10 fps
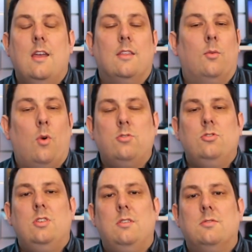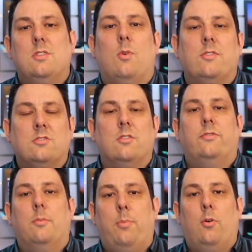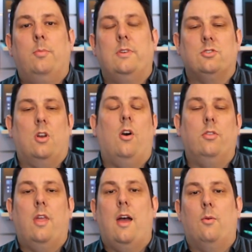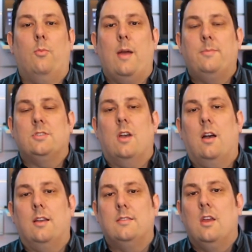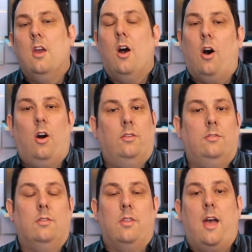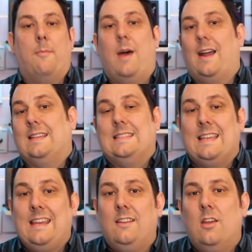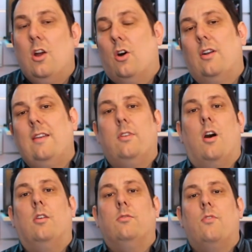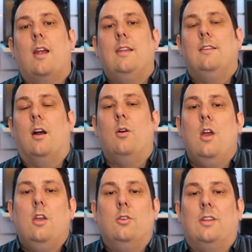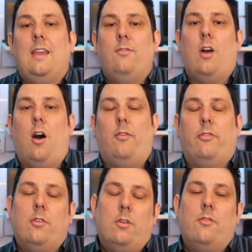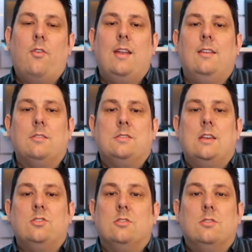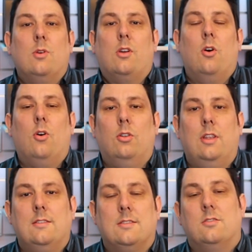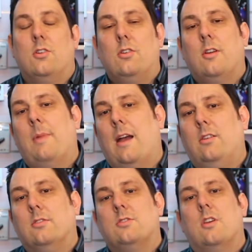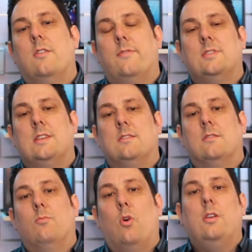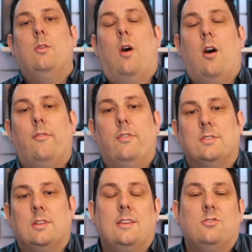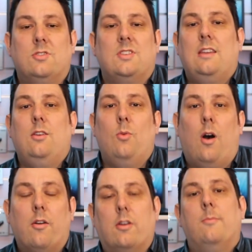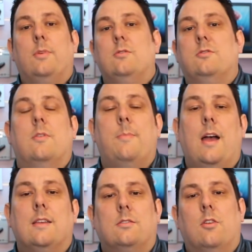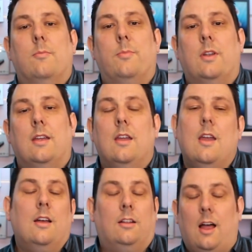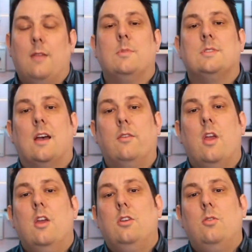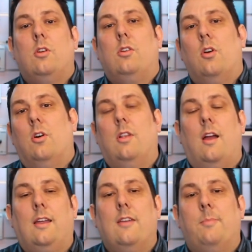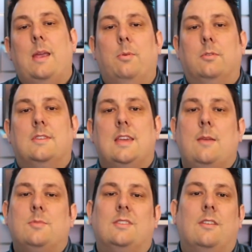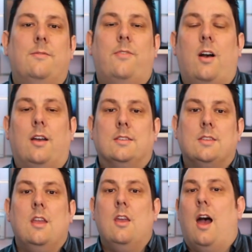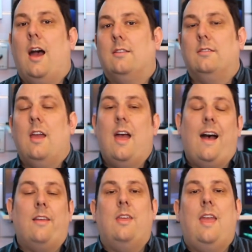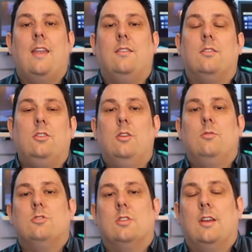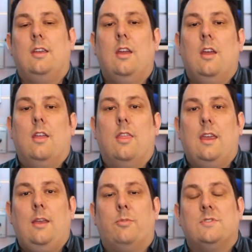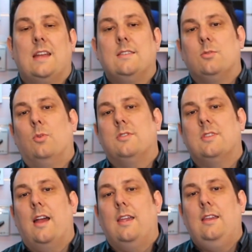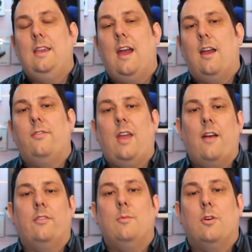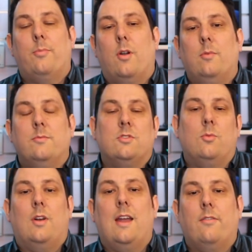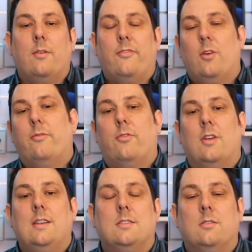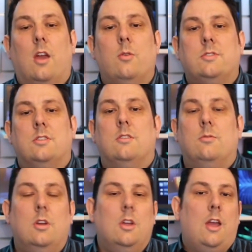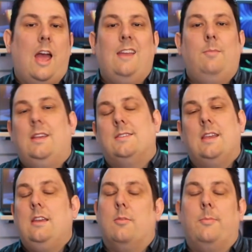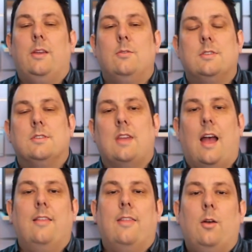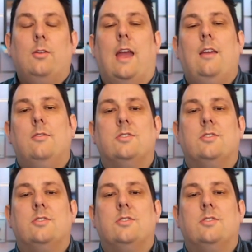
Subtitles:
They want news, they want stuff to publish on their website, on their magazine, or even on radio. You can even offer on a radio station to do a call-in to talk about your services and what you offer. So let's just say you are a computer repairs company like myself. You can call and give people tips and advice, and at the end usually the presenter will say, yeah, if you have any more problems or whatever, feel free to go to ABC Computers and they'll get you